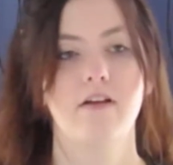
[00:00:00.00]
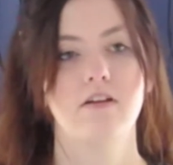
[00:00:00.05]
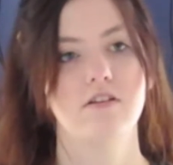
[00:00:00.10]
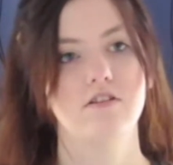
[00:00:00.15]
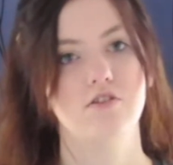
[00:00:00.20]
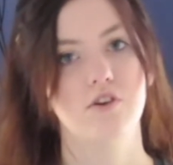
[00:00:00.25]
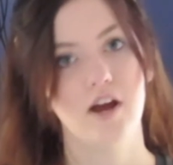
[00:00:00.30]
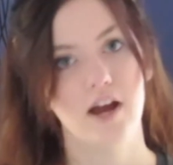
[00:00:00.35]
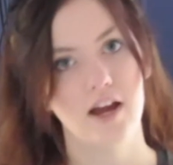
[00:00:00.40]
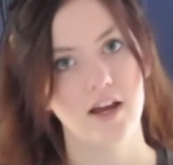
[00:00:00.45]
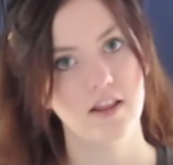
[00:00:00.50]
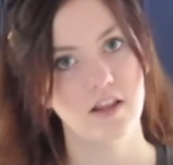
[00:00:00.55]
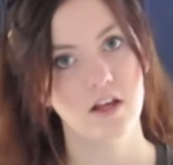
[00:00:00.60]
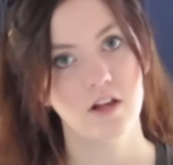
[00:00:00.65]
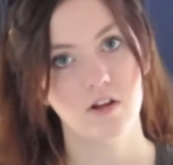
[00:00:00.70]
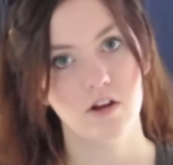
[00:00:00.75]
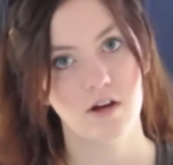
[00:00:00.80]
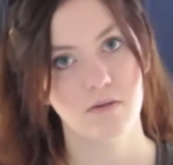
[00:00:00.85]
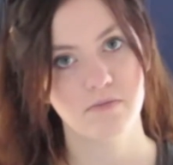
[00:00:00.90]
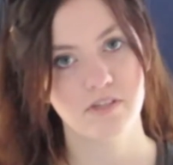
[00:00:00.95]
So I had the
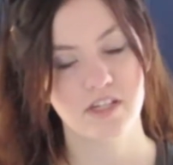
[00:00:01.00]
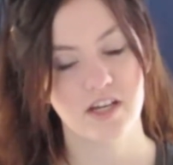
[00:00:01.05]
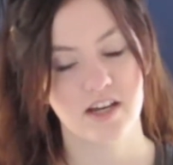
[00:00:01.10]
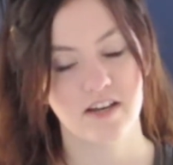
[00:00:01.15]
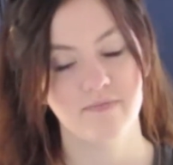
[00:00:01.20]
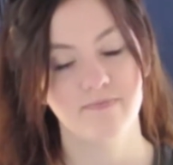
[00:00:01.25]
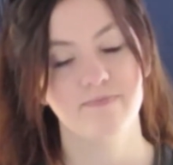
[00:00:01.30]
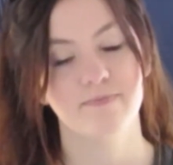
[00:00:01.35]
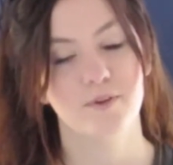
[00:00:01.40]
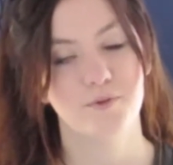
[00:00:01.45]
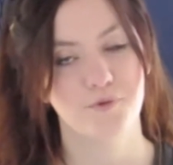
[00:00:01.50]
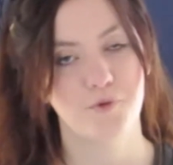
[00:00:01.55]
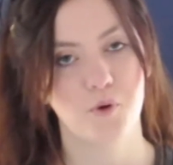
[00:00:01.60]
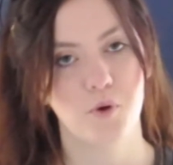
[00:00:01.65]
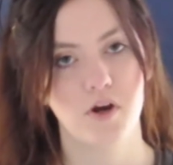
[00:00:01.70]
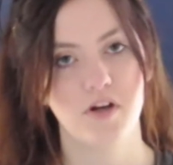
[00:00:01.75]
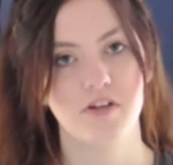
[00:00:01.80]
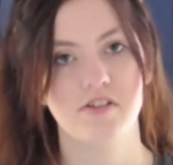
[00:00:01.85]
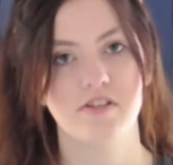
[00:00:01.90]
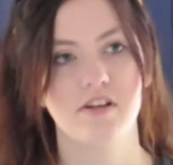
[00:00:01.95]
alarm set, of
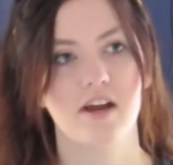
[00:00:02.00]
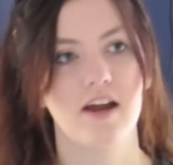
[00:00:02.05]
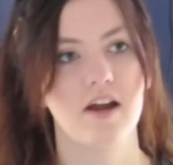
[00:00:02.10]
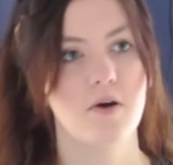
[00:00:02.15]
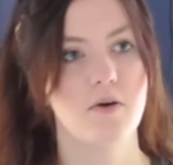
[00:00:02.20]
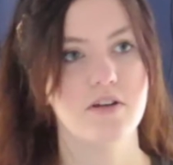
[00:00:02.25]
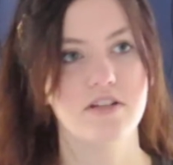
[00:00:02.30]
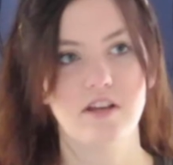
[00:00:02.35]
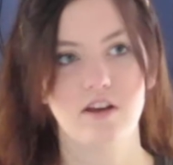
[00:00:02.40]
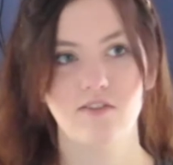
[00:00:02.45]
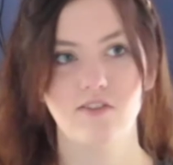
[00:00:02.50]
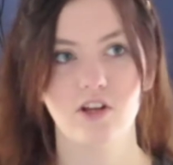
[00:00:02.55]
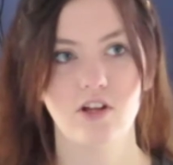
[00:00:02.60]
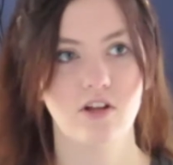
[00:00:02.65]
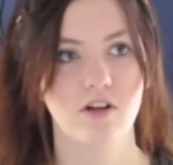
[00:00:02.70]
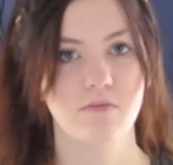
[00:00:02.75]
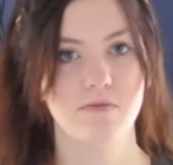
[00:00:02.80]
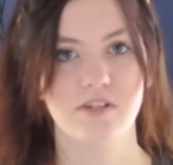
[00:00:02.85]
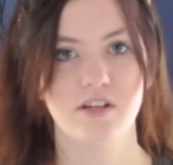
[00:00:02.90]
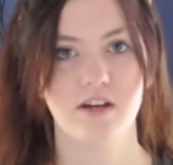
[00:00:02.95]
course. I always have the
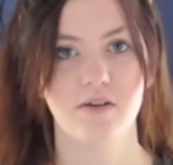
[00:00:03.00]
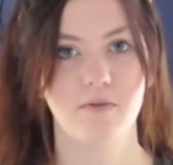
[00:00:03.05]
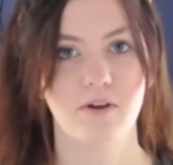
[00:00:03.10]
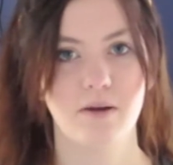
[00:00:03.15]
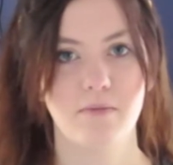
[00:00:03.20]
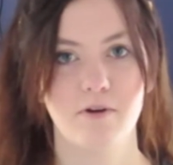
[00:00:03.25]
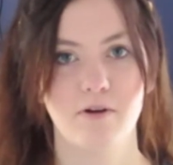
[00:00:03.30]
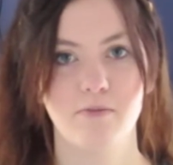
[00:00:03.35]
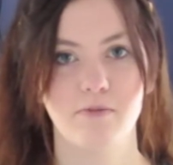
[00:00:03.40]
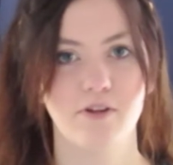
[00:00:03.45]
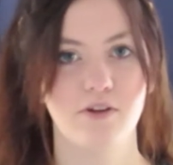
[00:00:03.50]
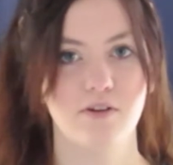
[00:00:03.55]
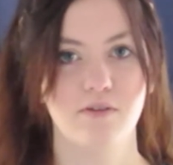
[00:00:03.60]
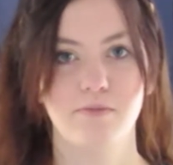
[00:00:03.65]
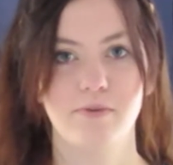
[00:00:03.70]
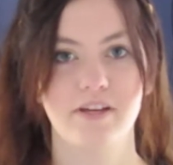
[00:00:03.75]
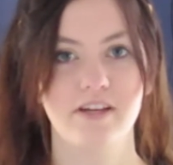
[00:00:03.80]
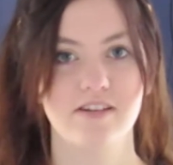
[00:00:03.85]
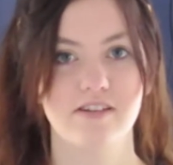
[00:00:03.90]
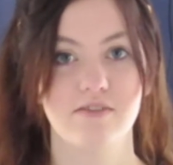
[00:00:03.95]
alarm set when I'm home alone
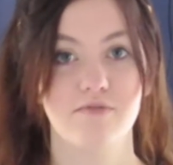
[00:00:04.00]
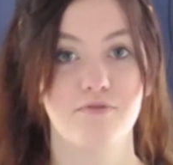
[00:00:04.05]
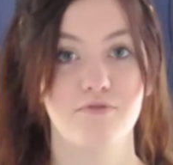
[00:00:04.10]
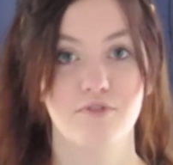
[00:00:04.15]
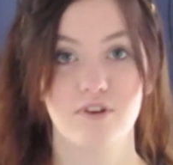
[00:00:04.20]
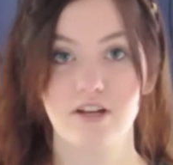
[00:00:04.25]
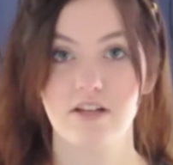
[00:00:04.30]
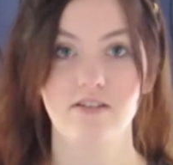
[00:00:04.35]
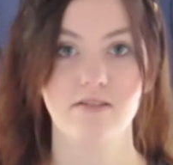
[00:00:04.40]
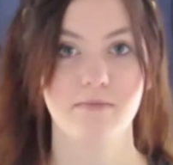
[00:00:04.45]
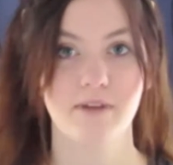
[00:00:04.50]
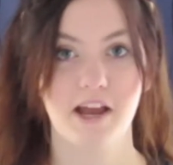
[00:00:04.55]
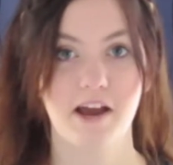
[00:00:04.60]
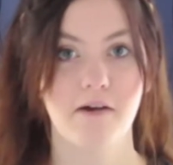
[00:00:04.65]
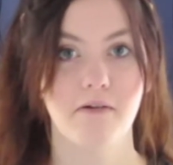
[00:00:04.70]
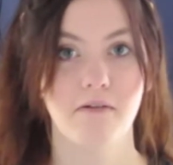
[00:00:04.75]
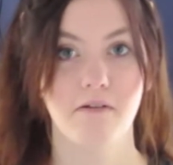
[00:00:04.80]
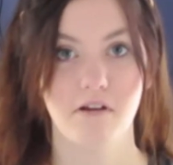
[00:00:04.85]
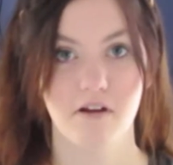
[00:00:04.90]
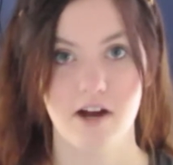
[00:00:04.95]
because it freaks me
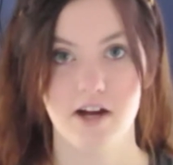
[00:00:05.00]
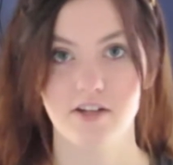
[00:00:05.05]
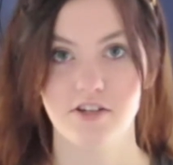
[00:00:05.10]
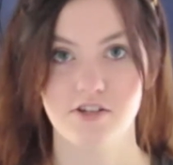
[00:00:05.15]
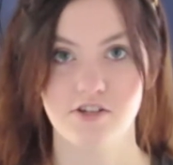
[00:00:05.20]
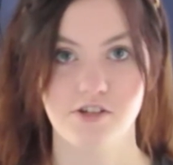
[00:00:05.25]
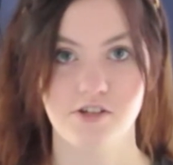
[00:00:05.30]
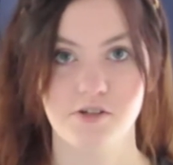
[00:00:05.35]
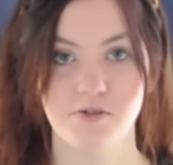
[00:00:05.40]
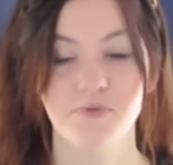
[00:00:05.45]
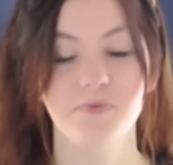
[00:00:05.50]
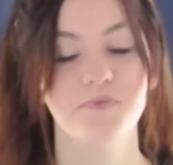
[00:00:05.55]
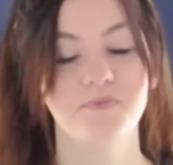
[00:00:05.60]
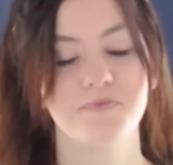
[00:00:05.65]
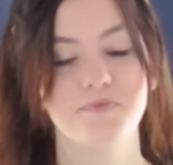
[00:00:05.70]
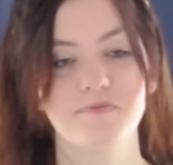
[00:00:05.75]
out not to.